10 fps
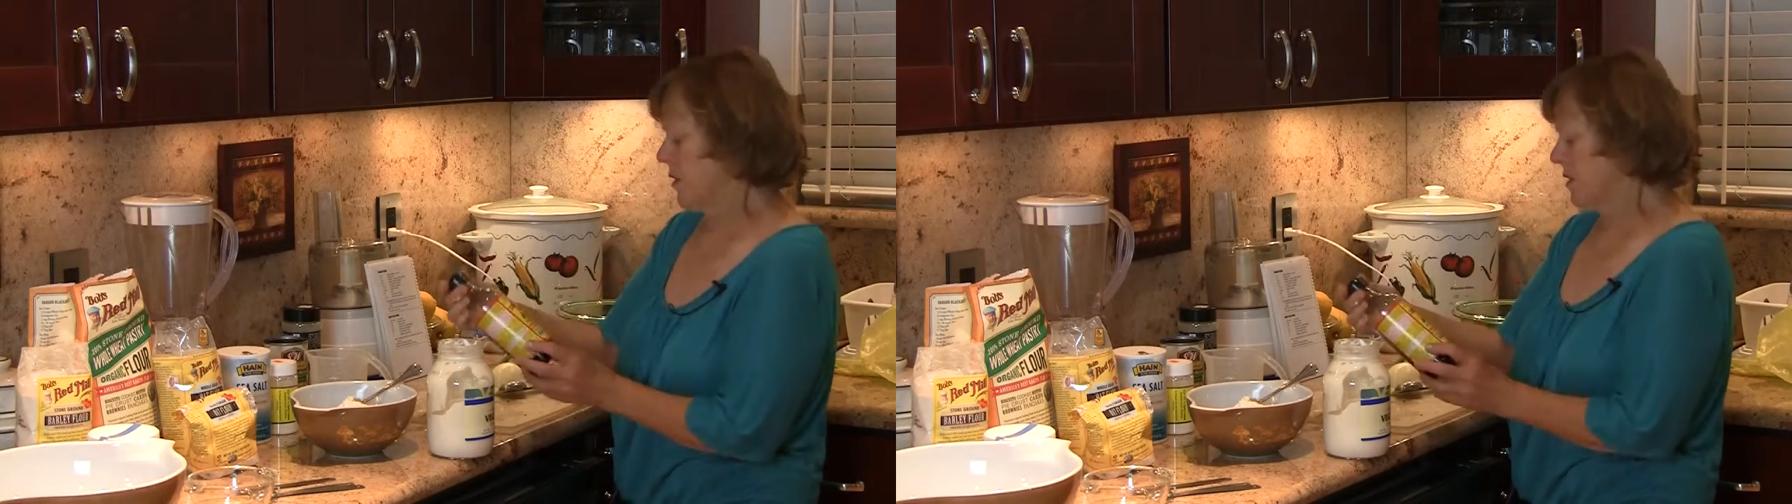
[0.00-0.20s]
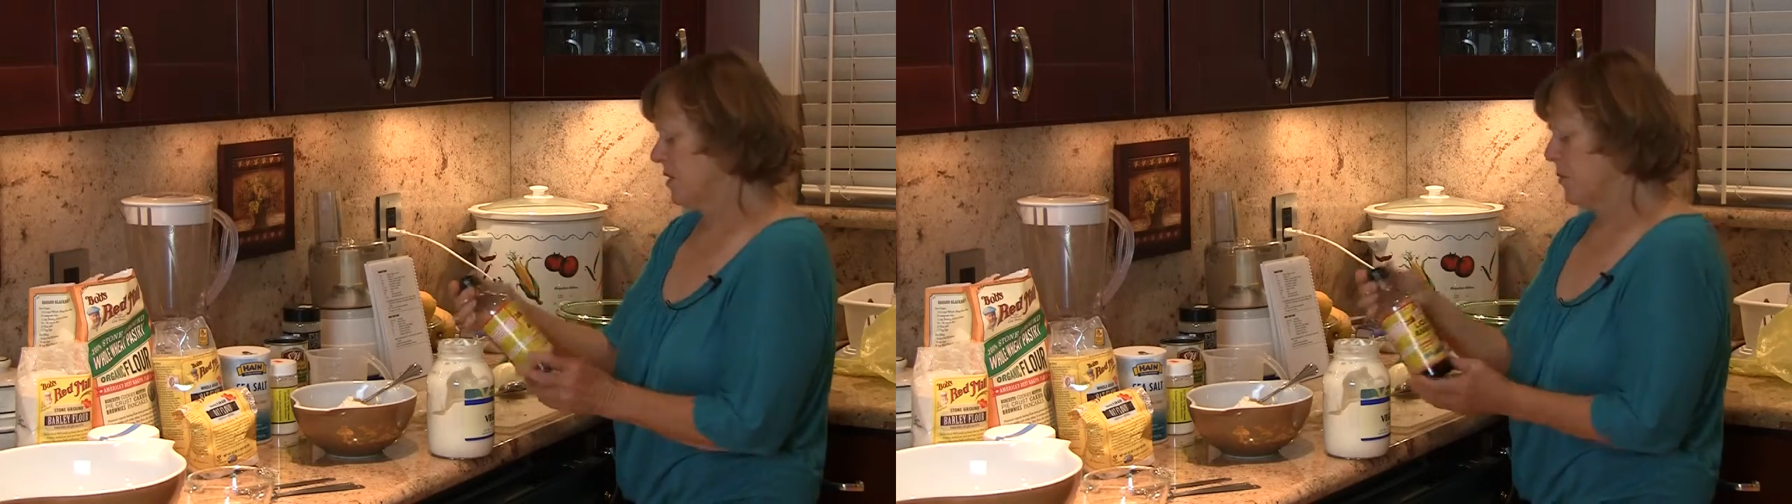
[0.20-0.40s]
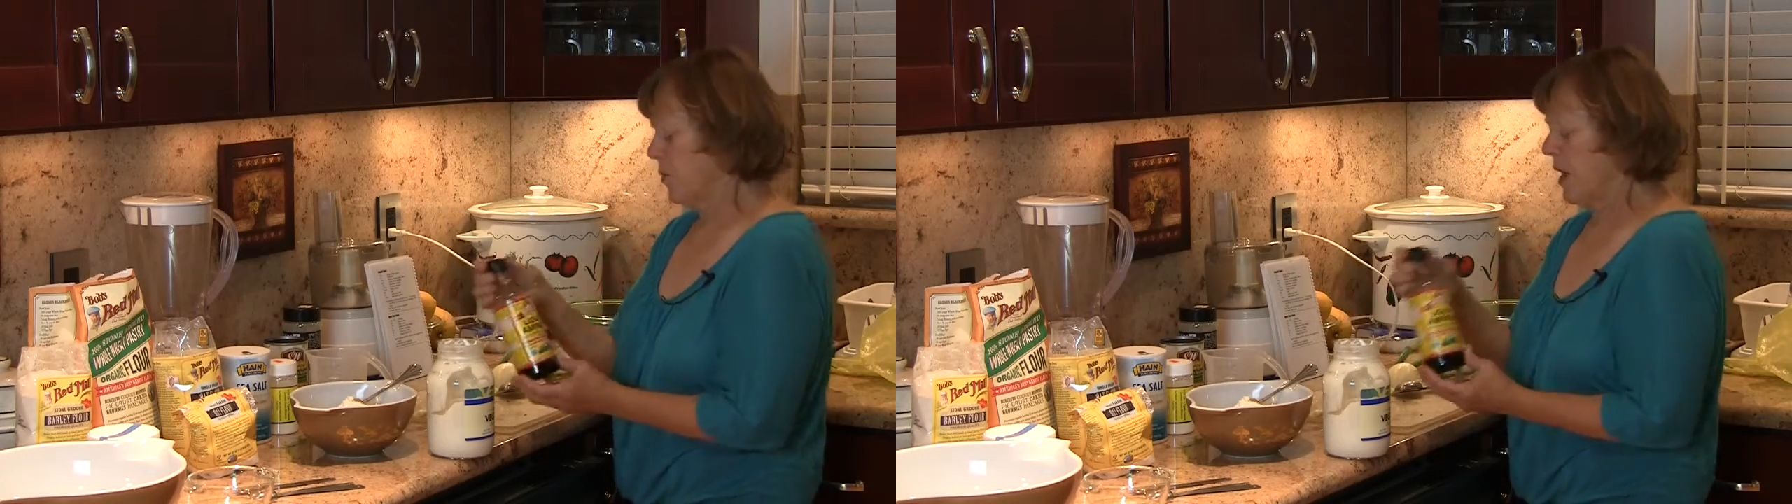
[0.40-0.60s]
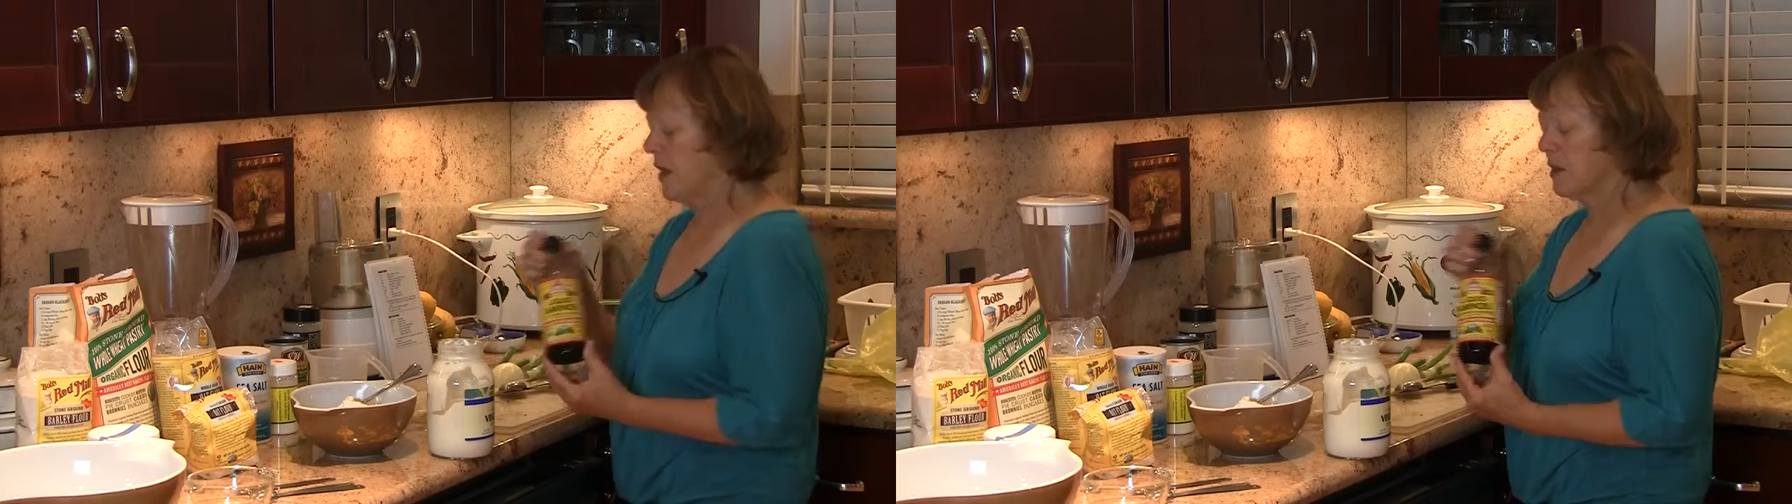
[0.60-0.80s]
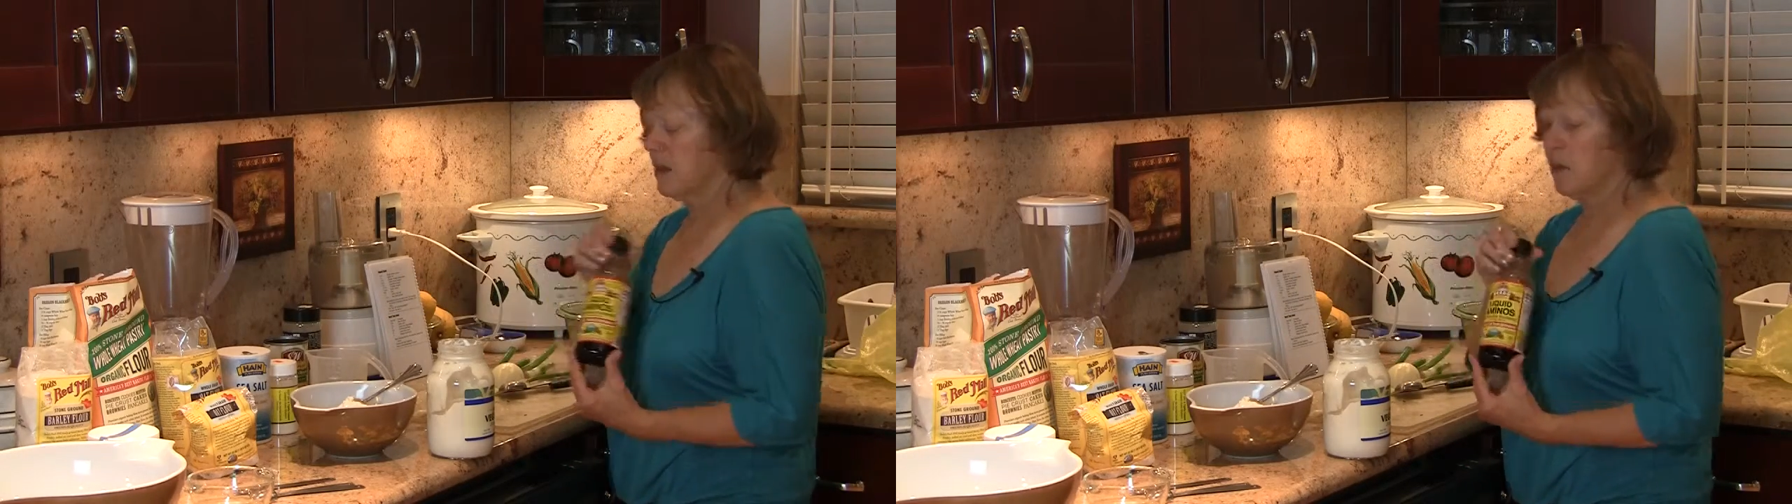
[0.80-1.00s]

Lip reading: is the Bragg's